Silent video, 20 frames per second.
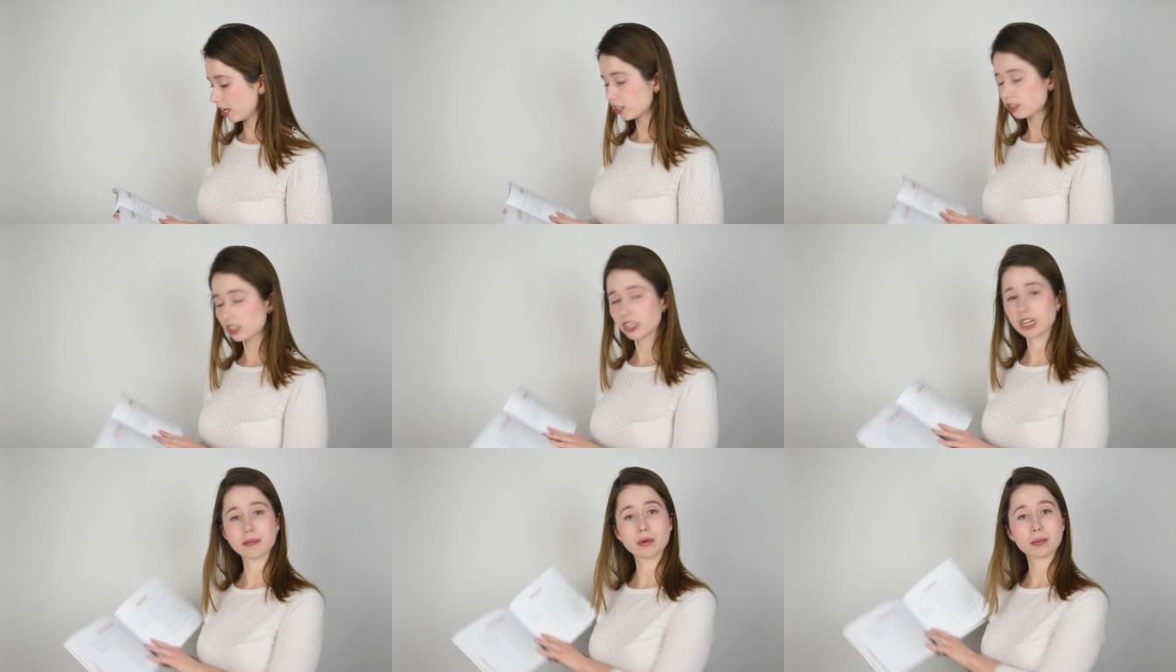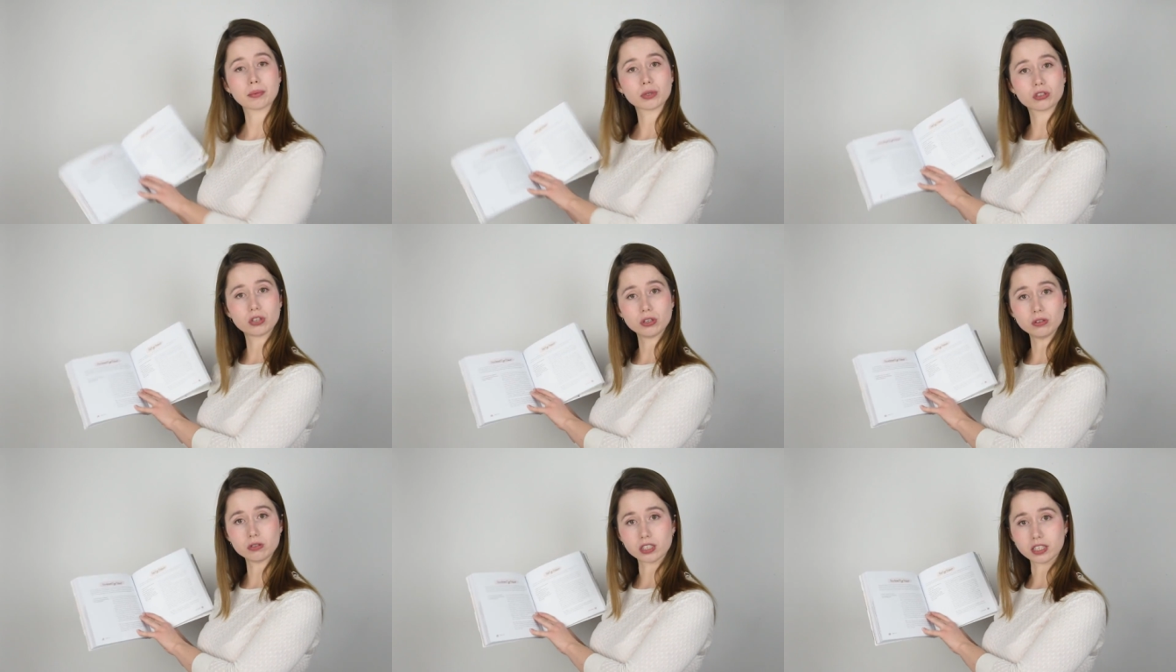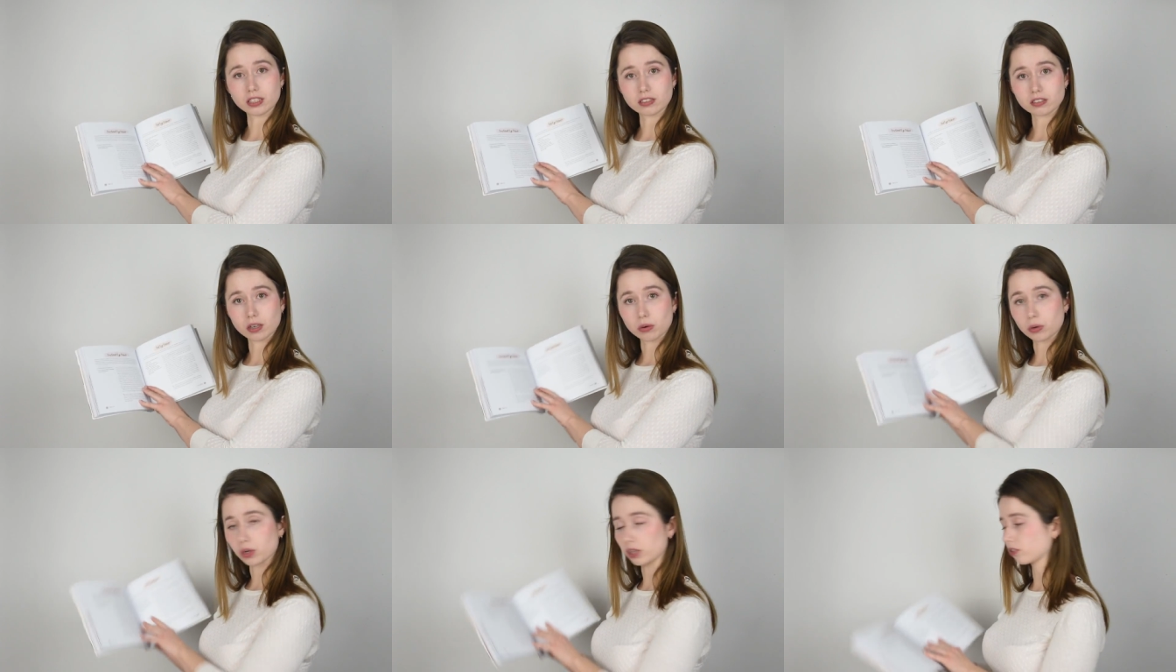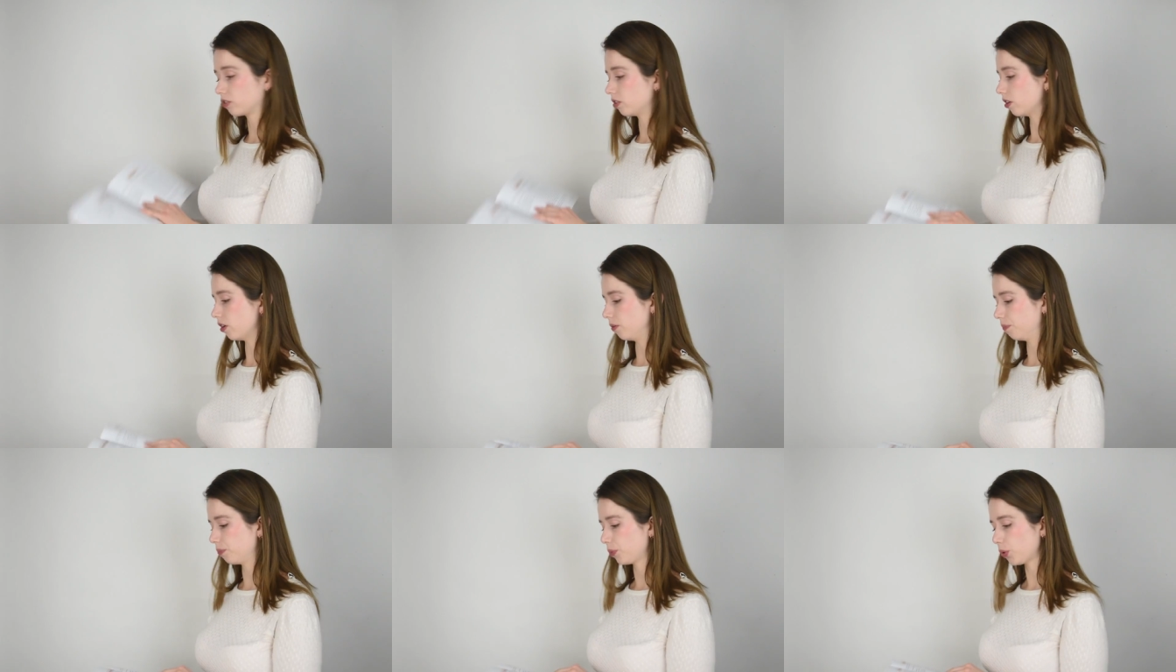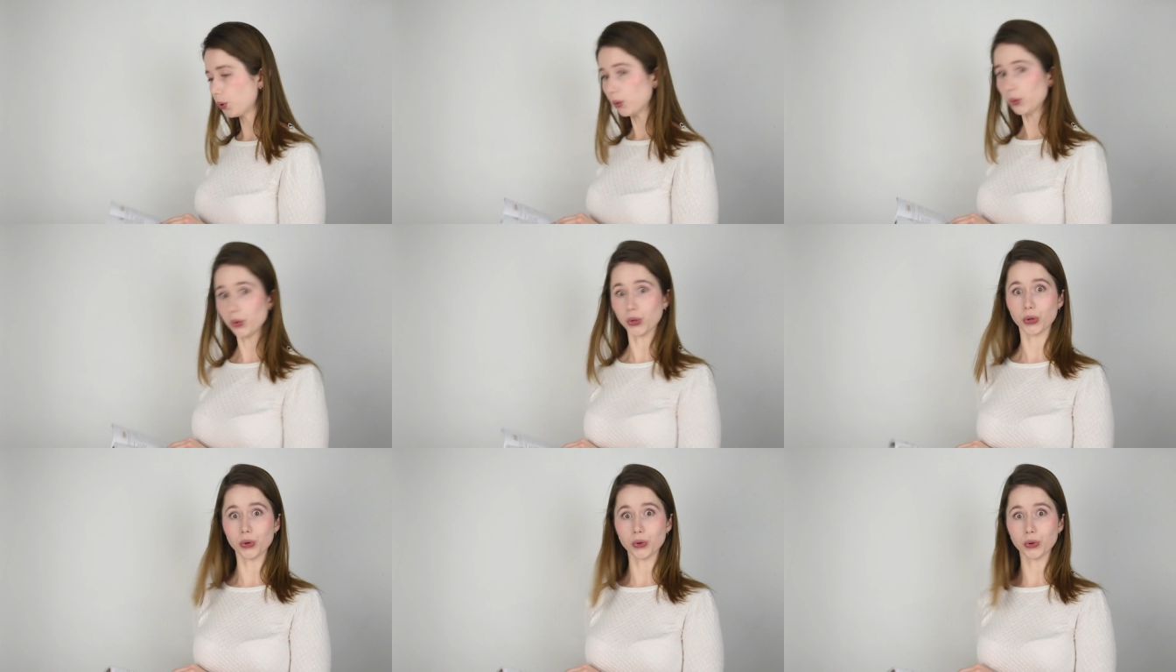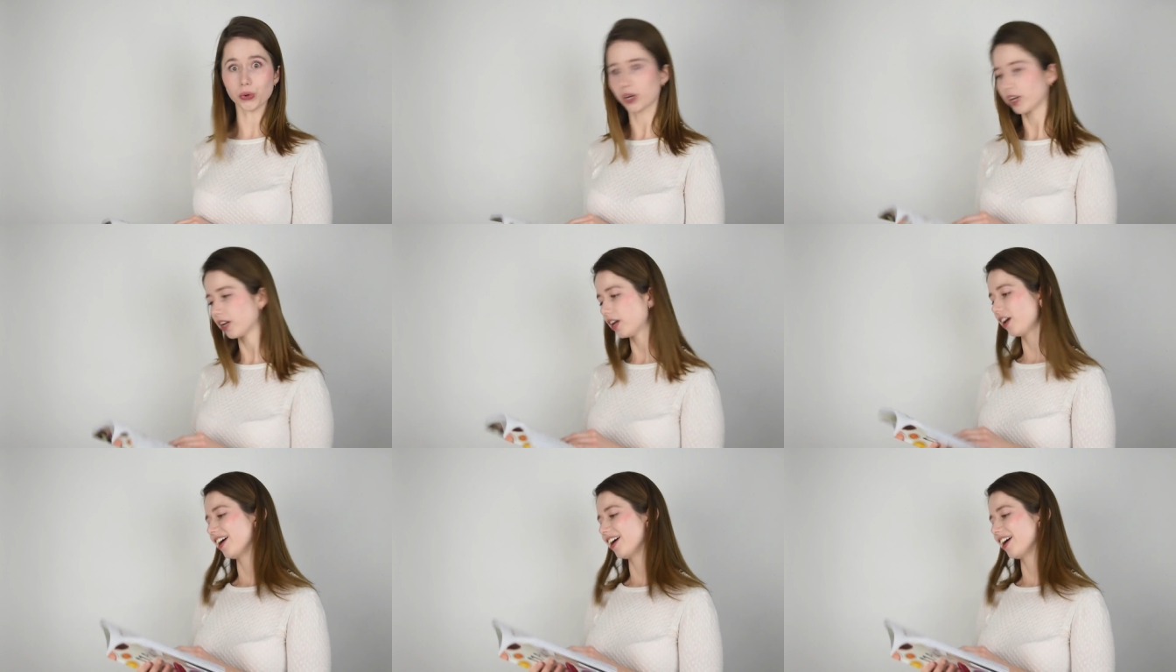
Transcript: I actually came up with two things that work, so woohoo!